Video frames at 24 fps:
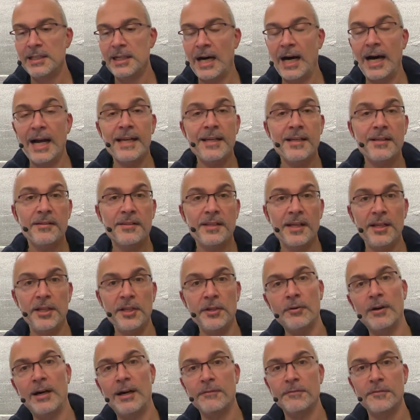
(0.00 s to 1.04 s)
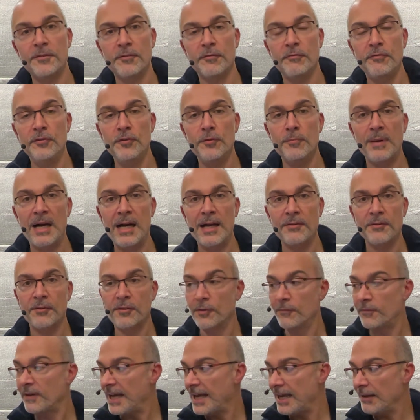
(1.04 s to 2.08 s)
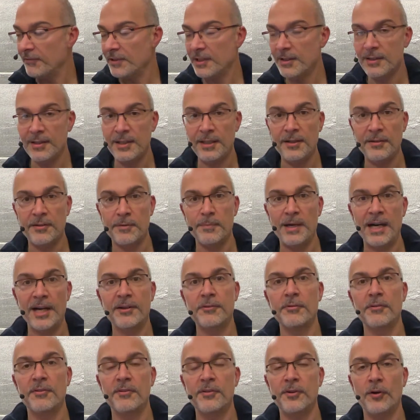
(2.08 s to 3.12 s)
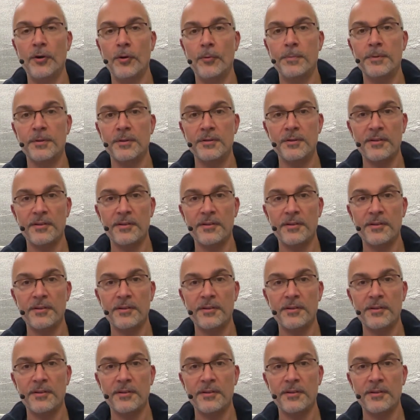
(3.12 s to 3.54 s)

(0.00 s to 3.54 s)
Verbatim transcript: I can tell you after a few months of having this microscope